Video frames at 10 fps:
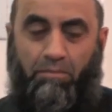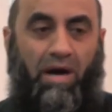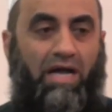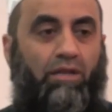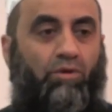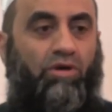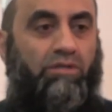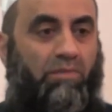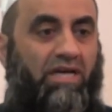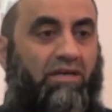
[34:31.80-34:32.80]
My
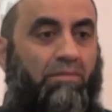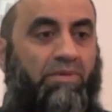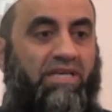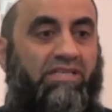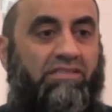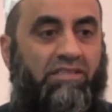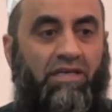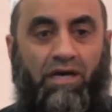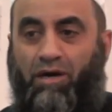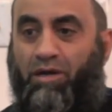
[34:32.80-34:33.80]
Lord, my Rabb is
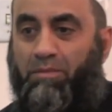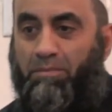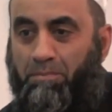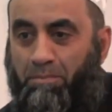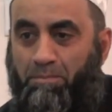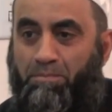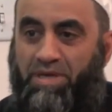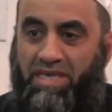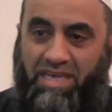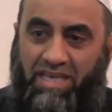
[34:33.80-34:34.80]

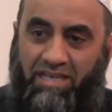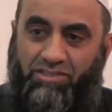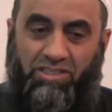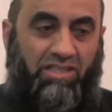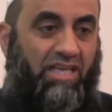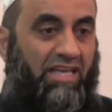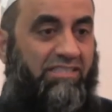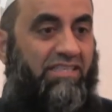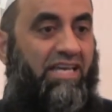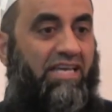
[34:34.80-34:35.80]
Rabbi. Just like I
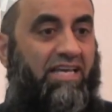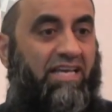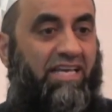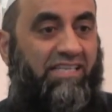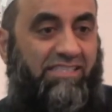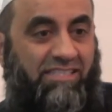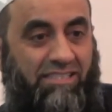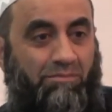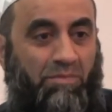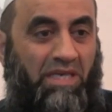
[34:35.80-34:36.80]
say
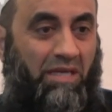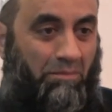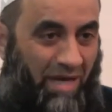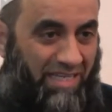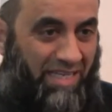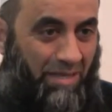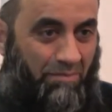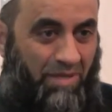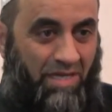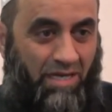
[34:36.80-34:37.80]
Ismi, my
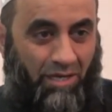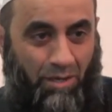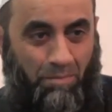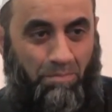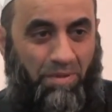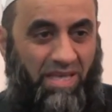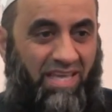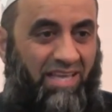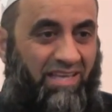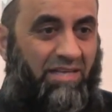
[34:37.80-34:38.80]
name.
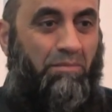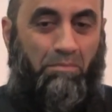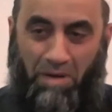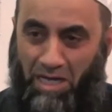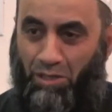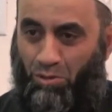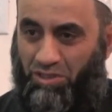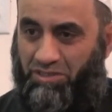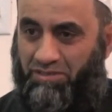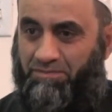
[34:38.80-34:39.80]
Rabbi, my
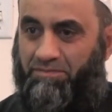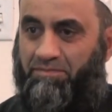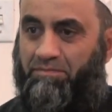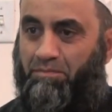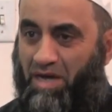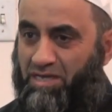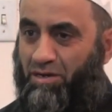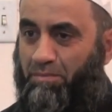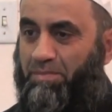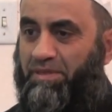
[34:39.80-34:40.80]
Lord. My
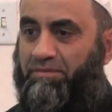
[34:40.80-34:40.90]
Rabb.